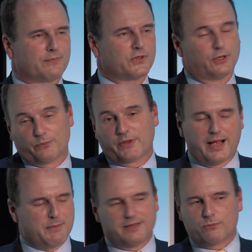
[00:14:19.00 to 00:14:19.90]
So, I
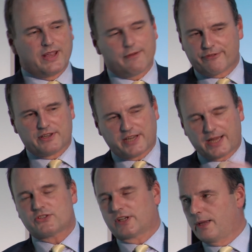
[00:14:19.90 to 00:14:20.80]
mean, we have
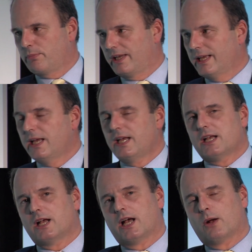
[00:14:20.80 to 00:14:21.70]
fantastic IP.
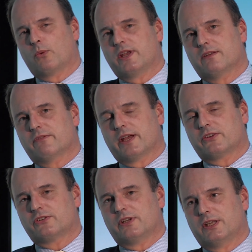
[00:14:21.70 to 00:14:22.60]
Uh, we
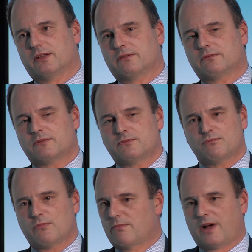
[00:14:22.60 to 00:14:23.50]
invest in,
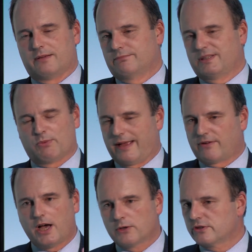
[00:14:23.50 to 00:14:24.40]
I mean, we have
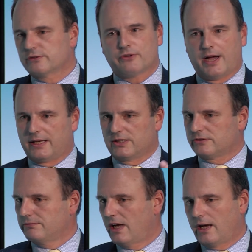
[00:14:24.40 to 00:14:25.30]
hundreds of
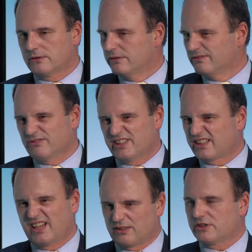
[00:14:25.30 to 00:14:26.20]
filings,
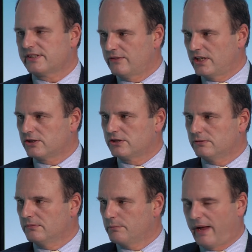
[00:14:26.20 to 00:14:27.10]
160, 170 issued
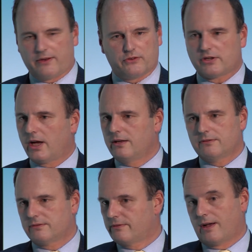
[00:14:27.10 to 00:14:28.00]
patents,
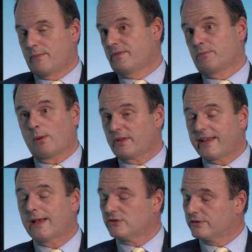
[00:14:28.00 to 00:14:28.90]
I mean, probably
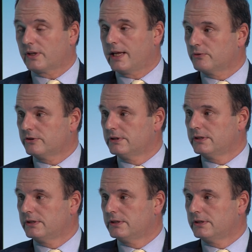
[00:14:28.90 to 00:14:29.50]
thousands of claims.